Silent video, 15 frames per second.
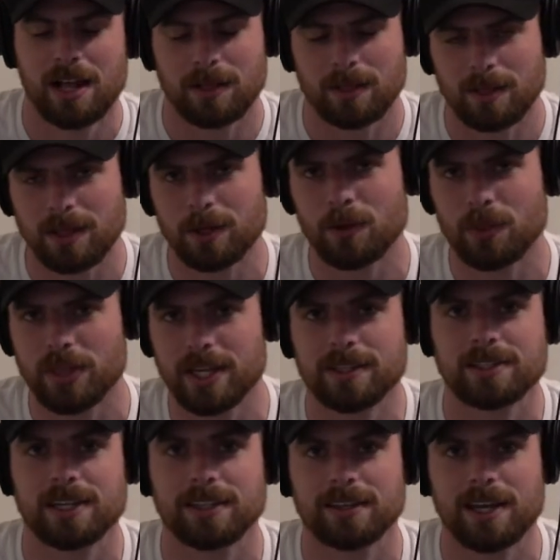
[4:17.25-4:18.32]
little
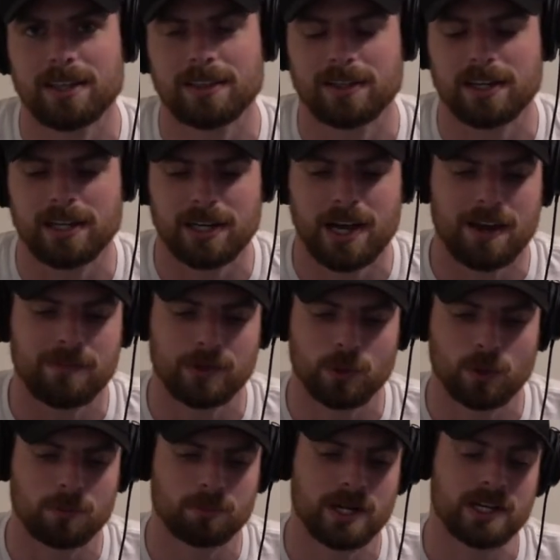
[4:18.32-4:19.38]
things like that I kind of
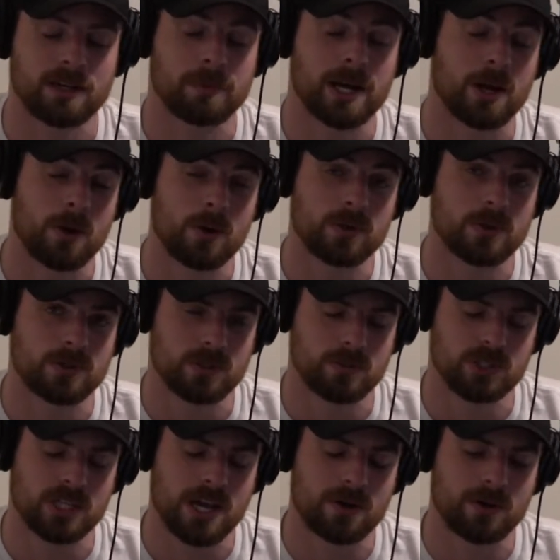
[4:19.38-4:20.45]
incorporated in my own
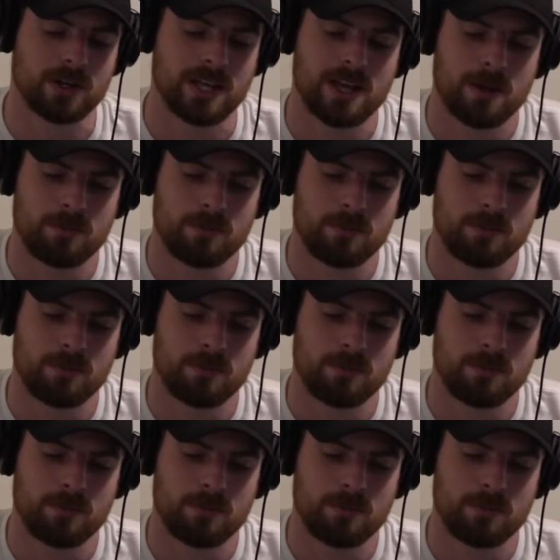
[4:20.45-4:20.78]
YouTube channel.